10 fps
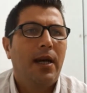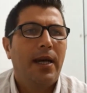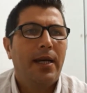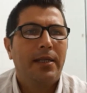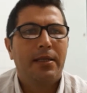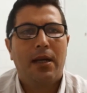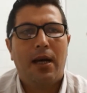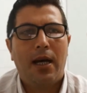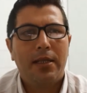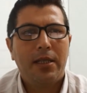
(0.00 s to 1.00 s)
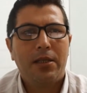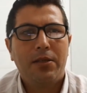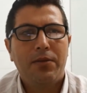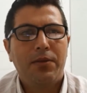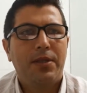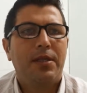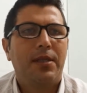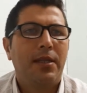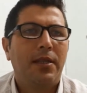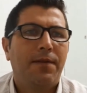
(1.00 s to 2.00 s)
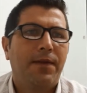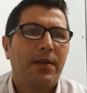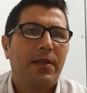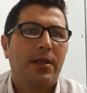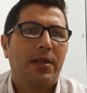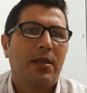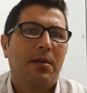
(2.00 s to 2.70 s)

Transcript: and attitudes differ